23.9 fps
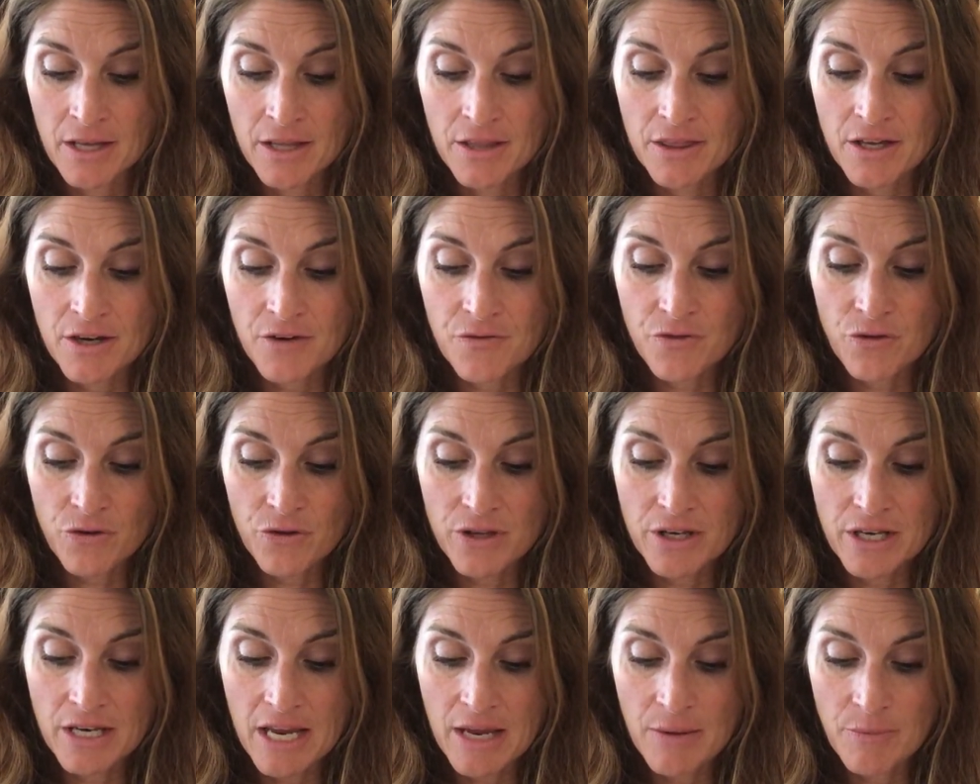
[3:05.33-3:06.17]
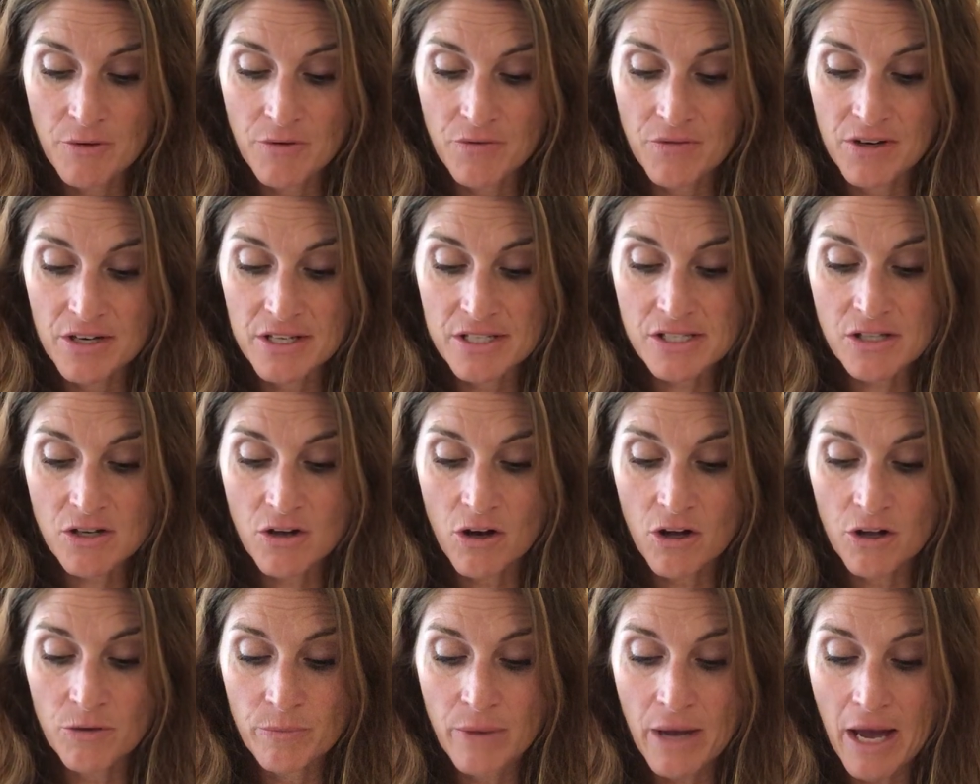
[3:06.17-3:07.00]
Therefore the name of it is
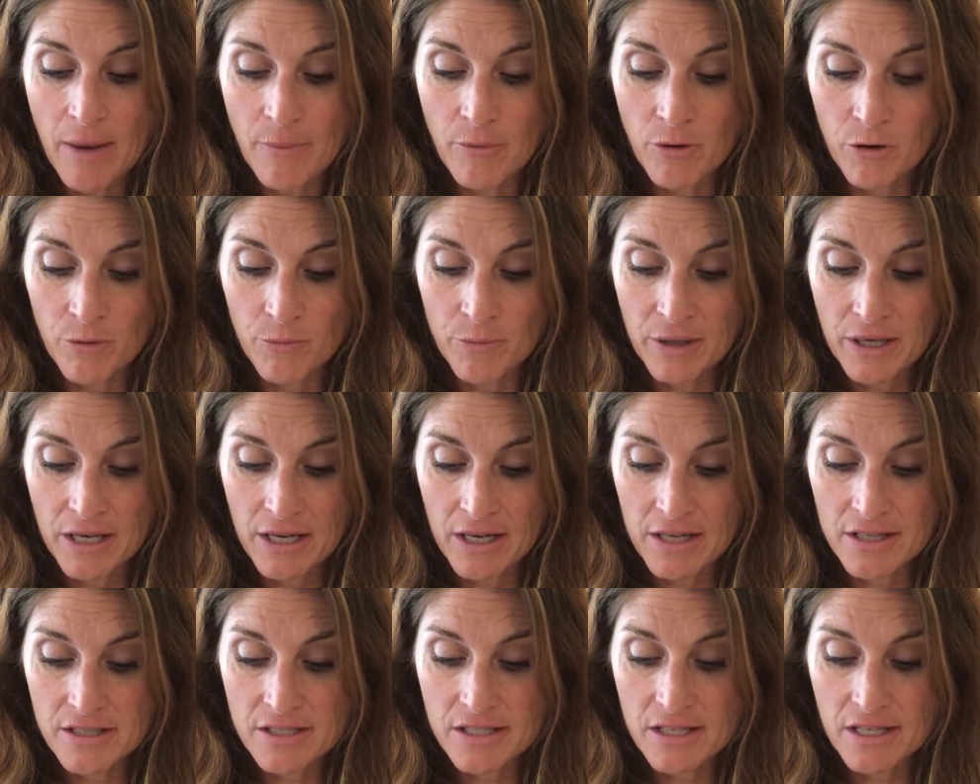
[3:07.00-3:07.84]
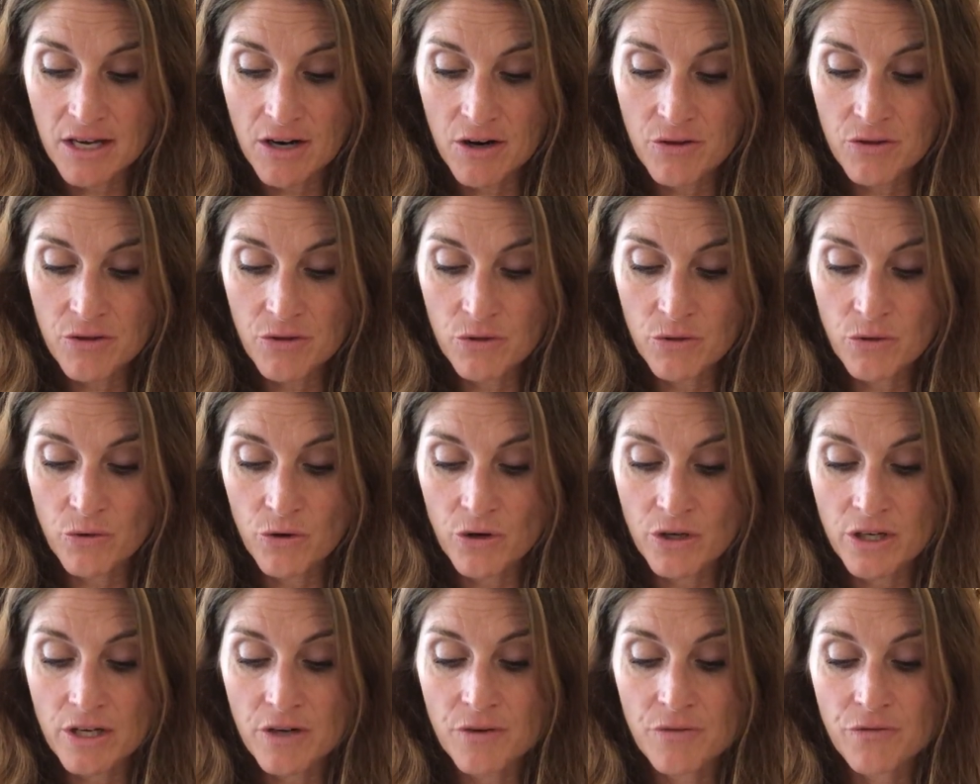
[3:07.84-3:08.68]
called Babel, because there the
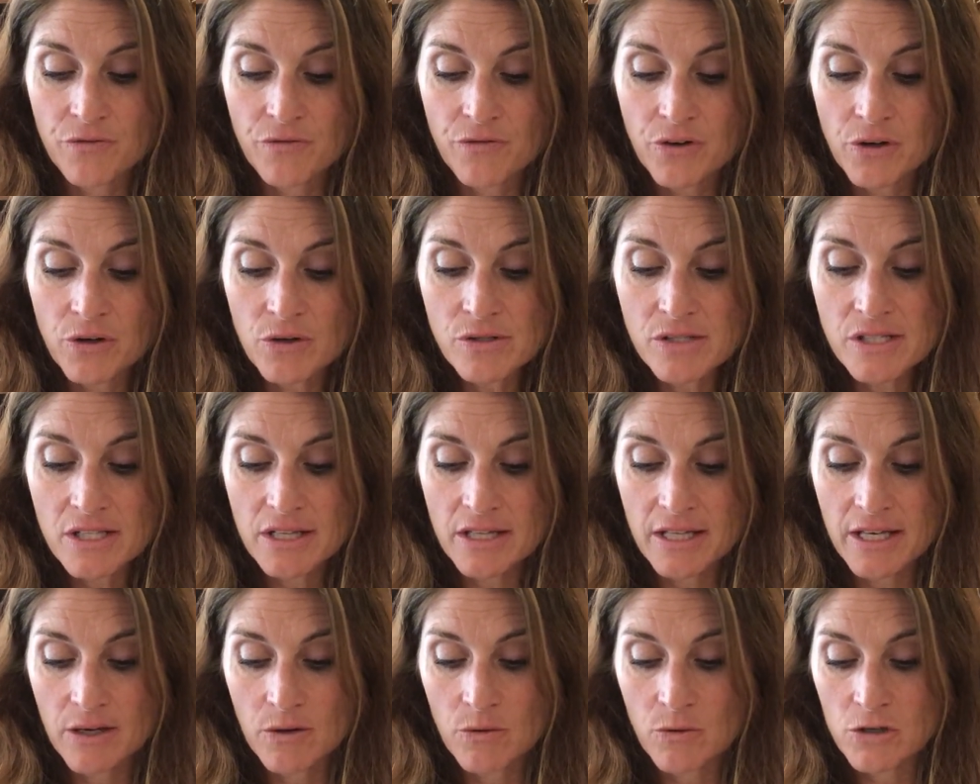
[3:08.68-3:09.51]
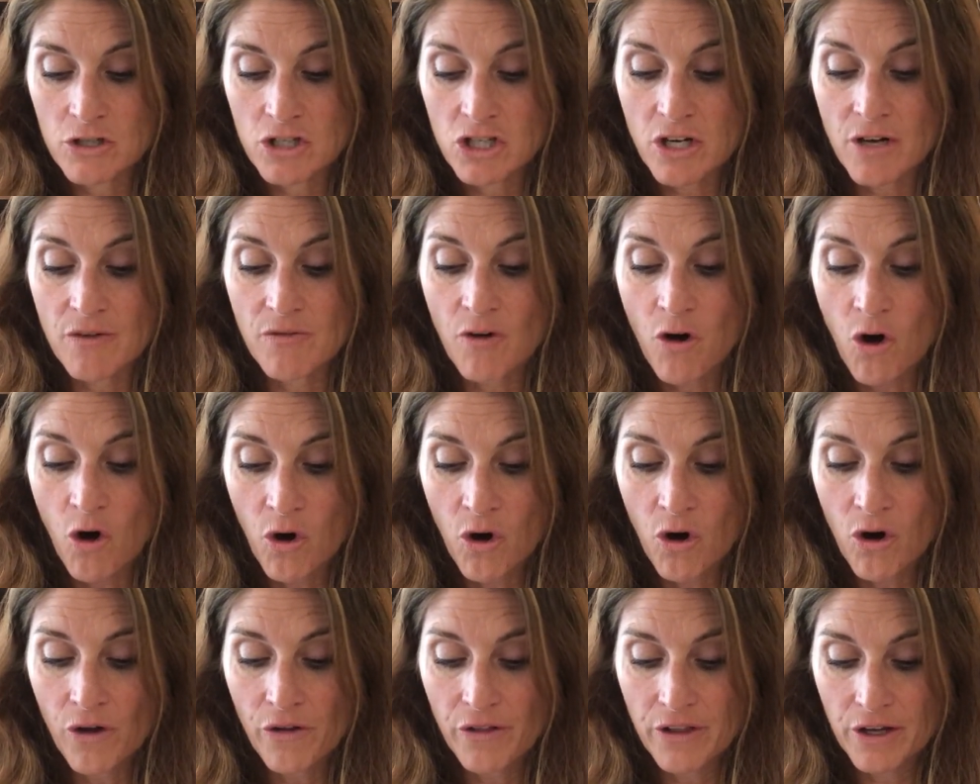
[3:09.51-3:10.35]
Lord confused the language of
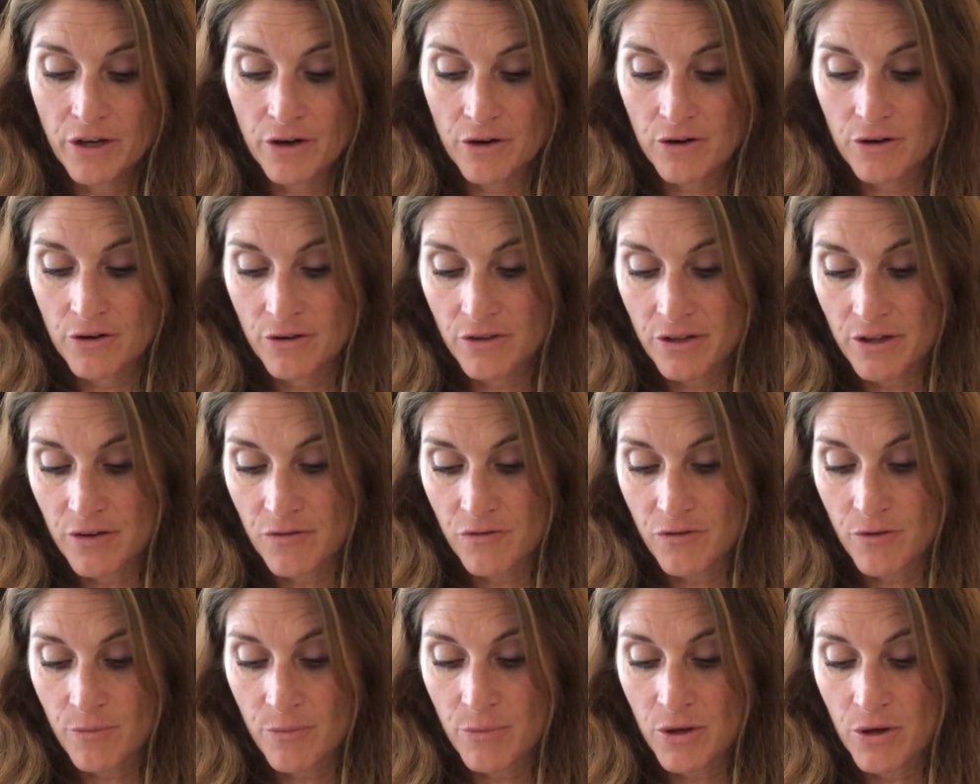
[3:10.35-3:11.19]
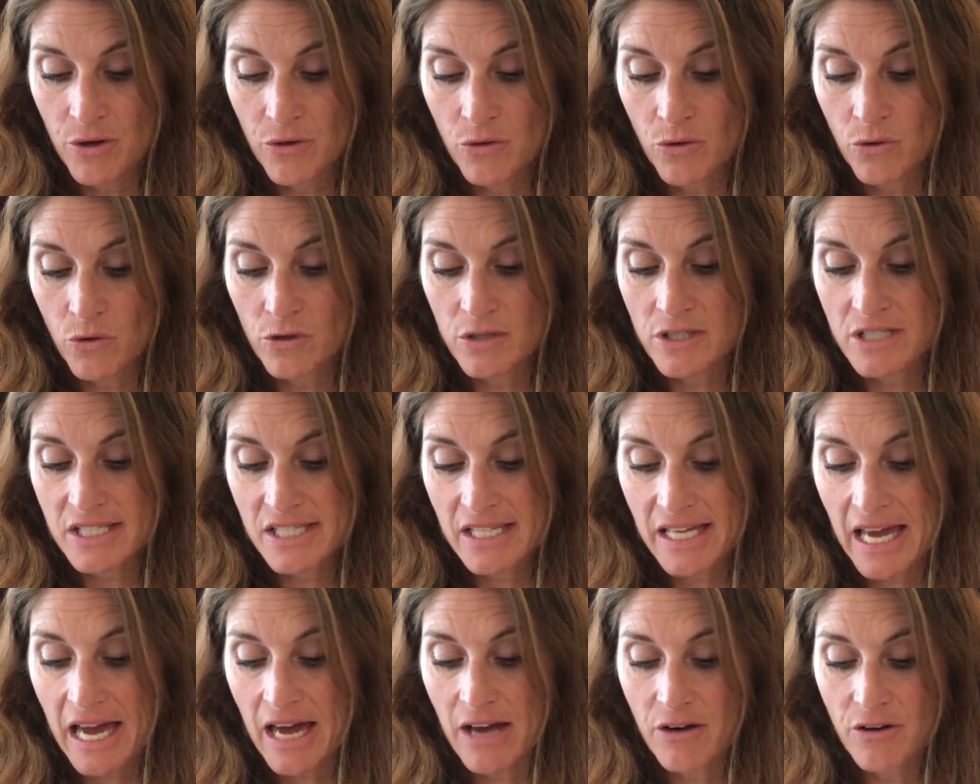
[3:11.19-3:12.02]
all the earth, and from there the Lord
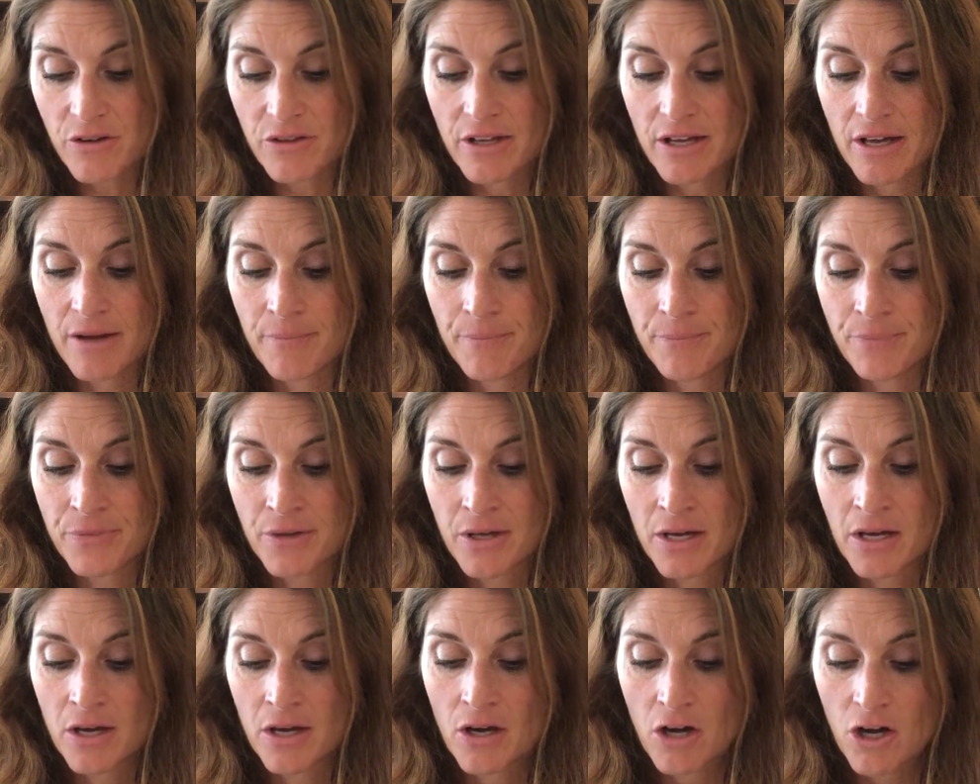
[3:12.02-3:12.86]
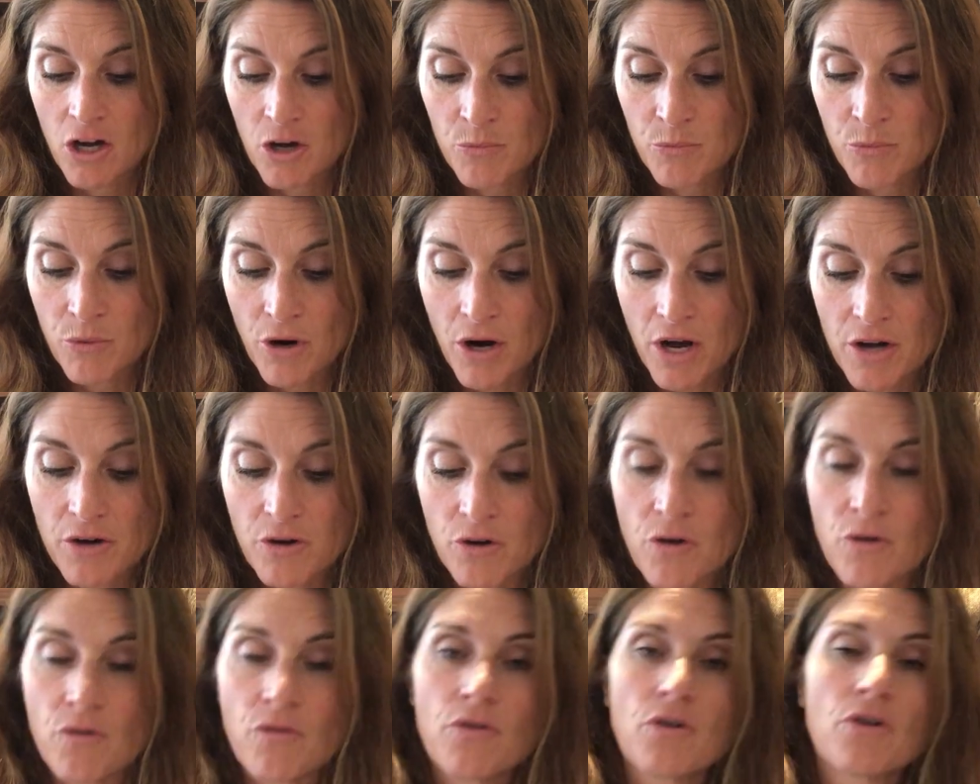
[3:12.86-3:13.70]
scattered them abroad
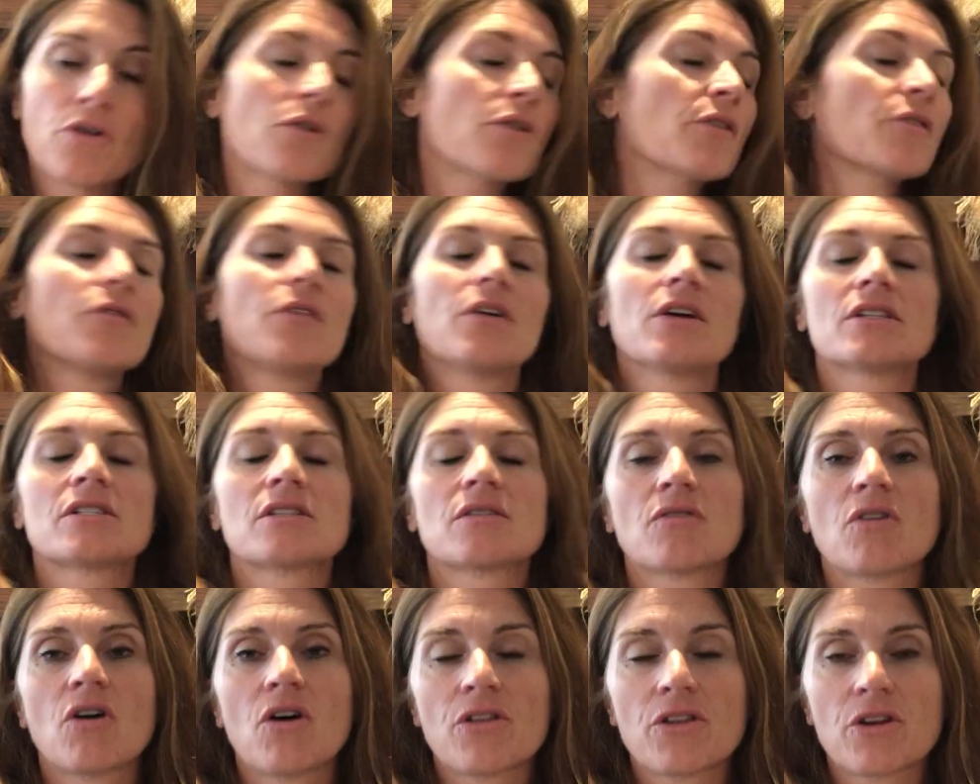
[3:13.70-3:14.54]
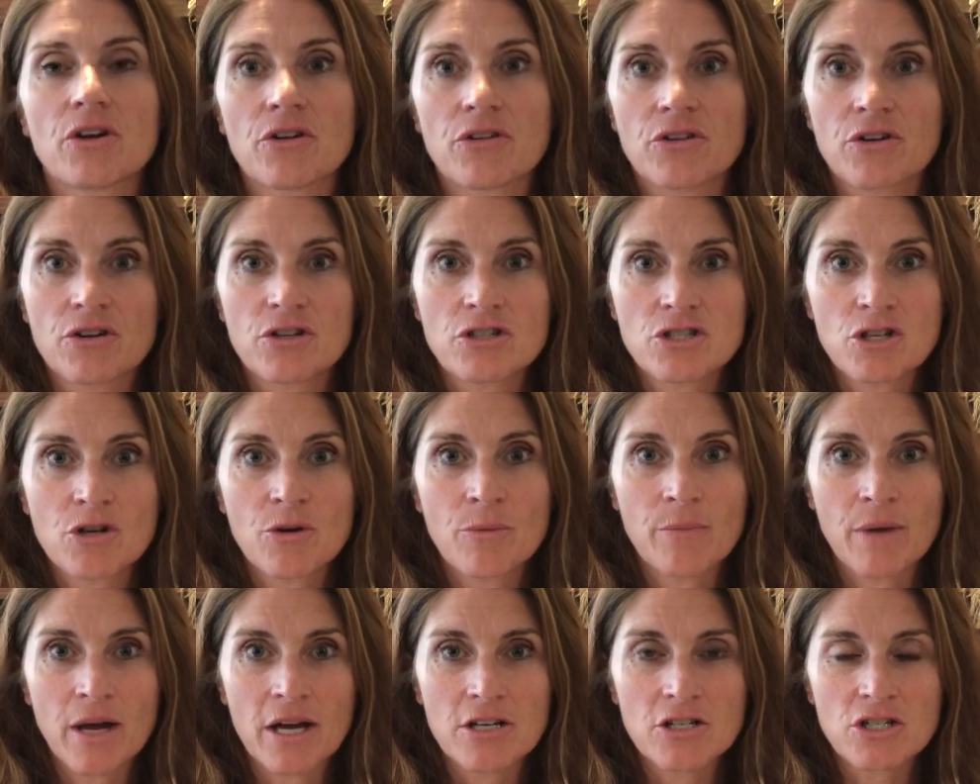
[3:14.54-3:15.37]
over a face of all the earth. Could you
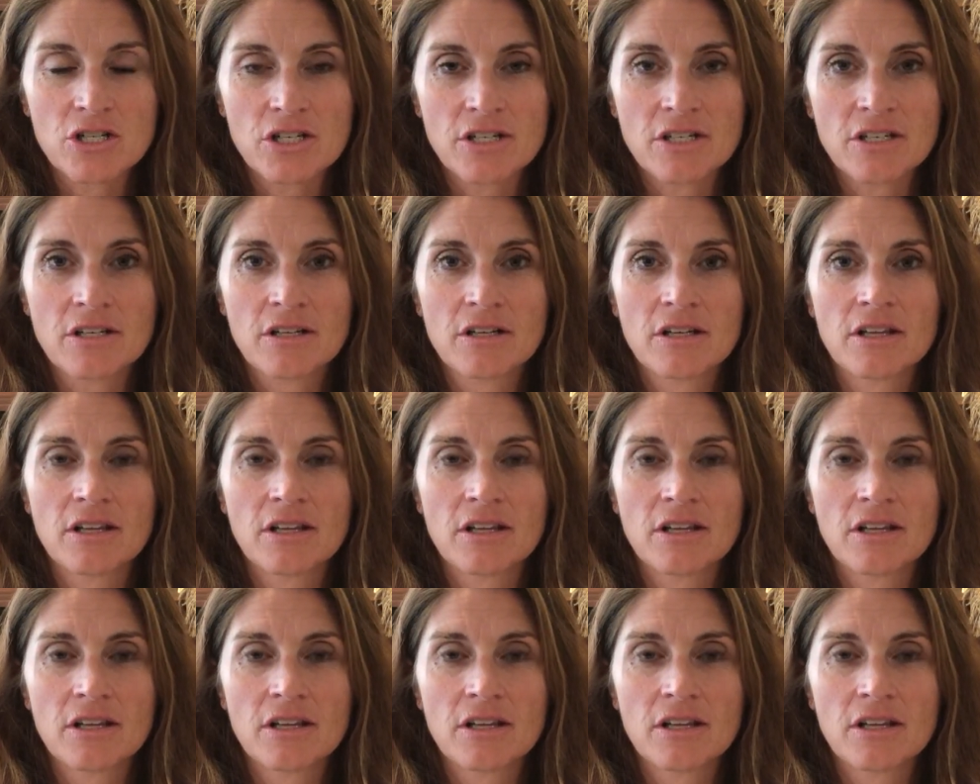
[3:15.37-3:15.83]
imagine?